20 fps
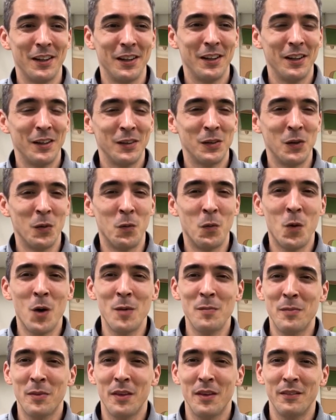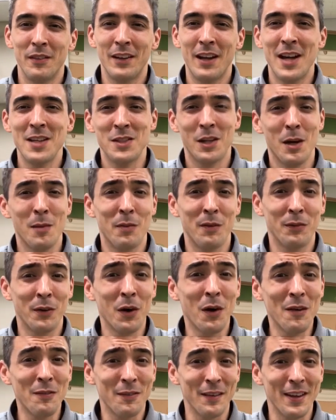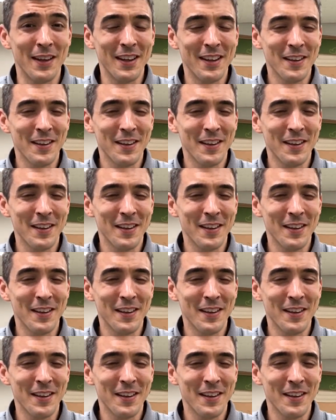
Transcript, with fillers: the warmth of a nice cup of coffee,